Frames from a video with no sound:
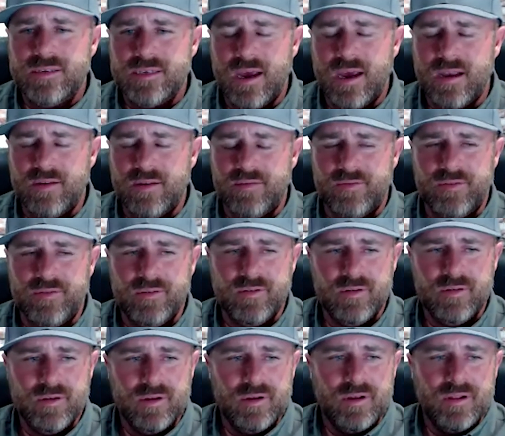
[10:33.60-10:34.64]
kind of
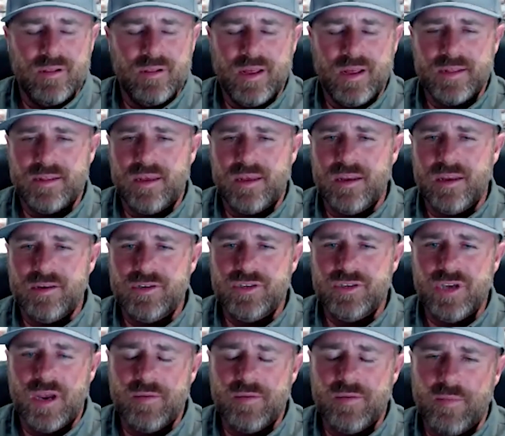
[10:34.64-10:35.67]
like the hidden
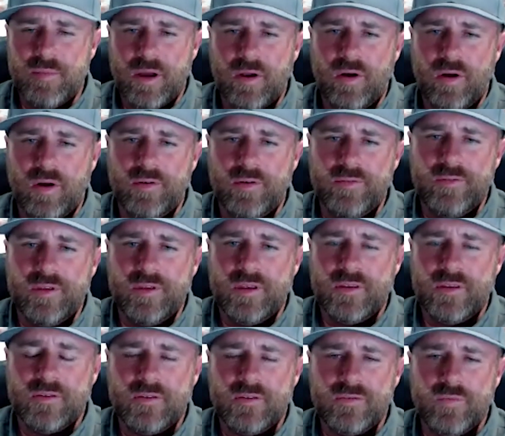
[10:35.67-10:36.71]
gem about all of
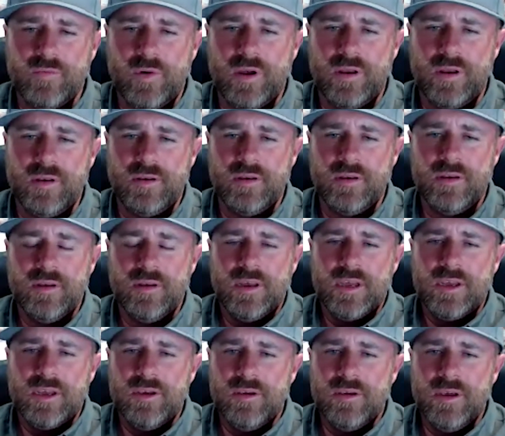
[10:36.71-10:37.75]
this is when
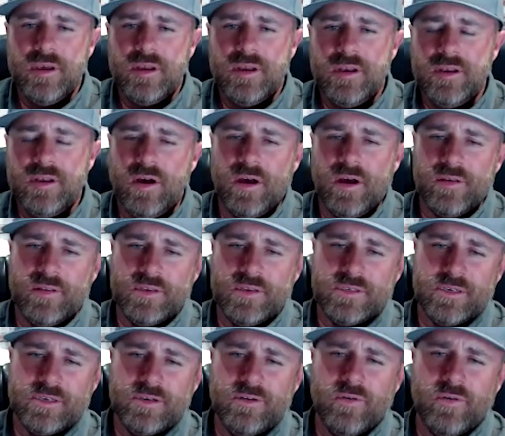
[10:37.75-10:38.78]
you get a dog
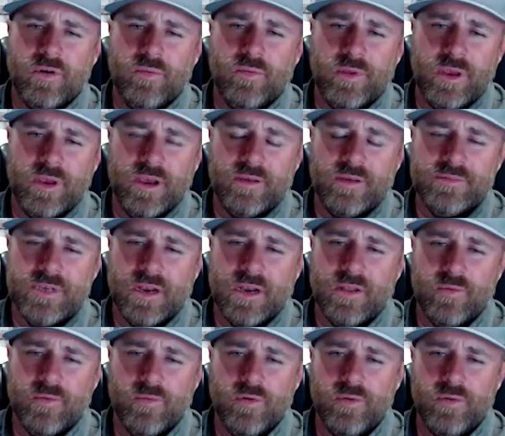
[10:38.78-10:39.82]
that's he normally comes out of
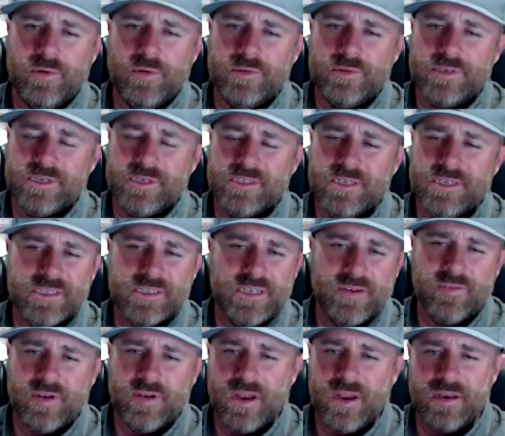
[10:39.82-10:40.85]
the womb who's at 6,
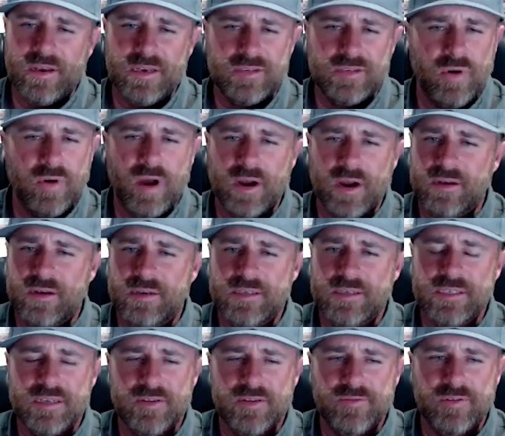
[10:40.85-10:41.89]
7, 8, and he's rocking and
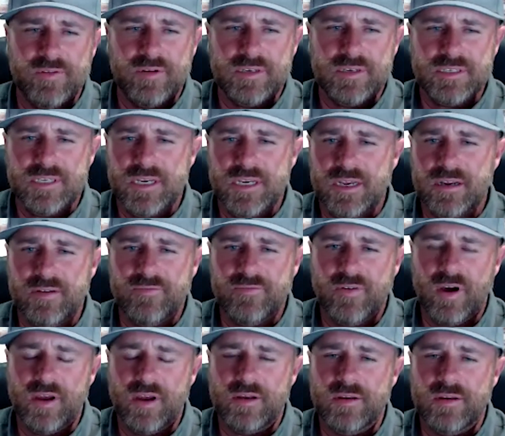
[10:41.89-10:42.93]
sniffing and seeking and
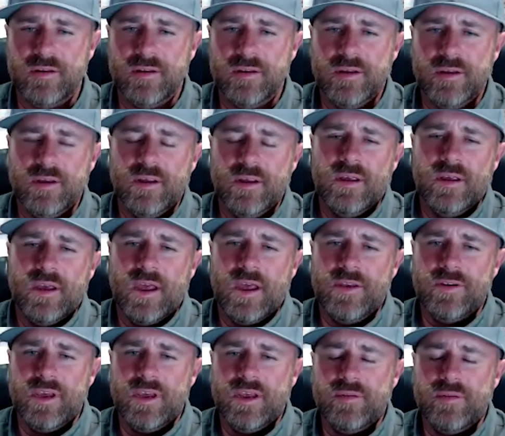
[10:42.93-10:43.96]
finding, and
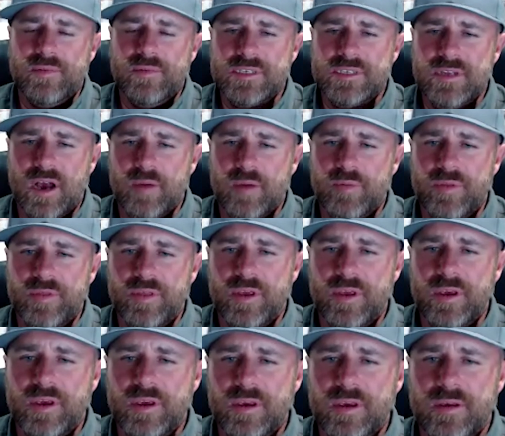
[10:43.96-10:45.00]
you get him to stop and
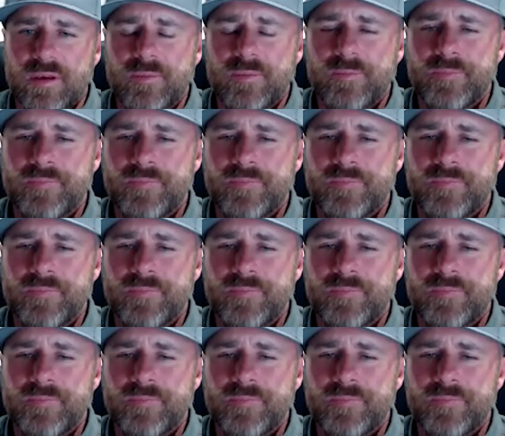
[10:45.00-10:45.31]
think.